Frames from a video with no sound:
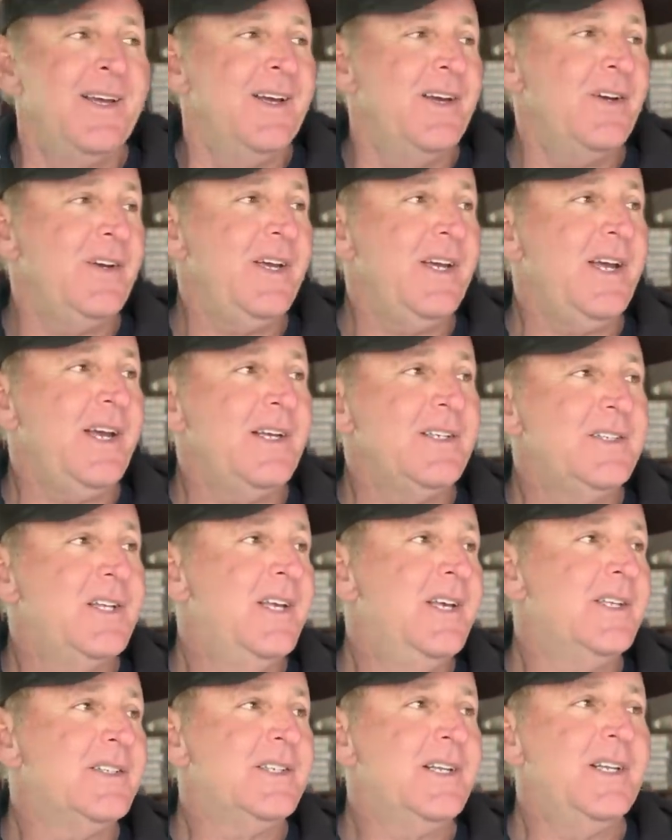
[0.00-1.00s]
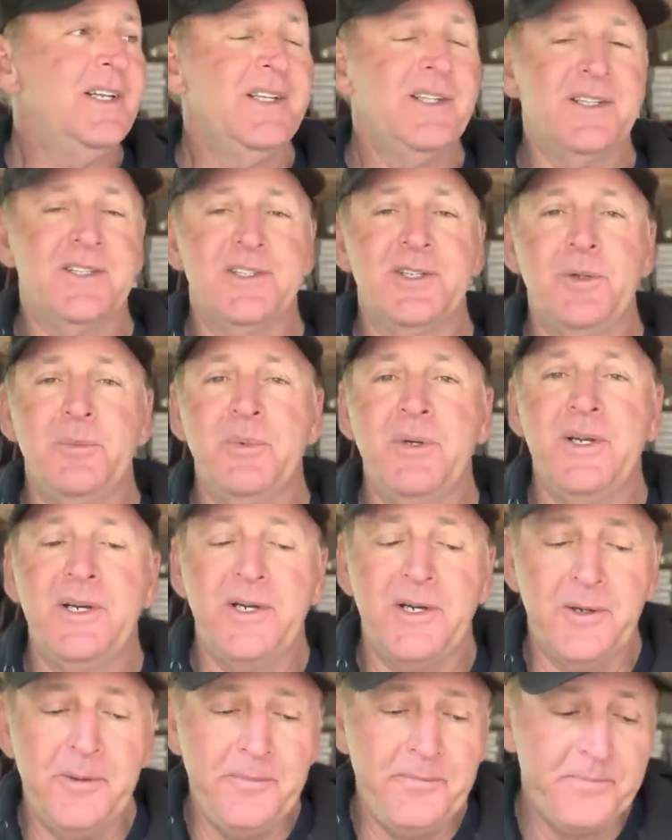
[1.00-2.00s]
Okay, guys, let's get into this a little bit
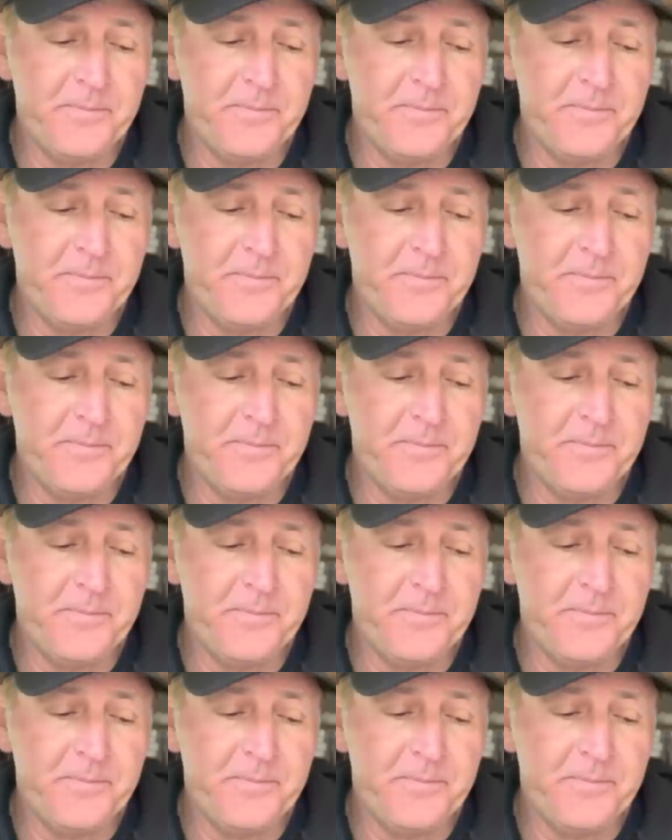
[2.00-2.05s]
here.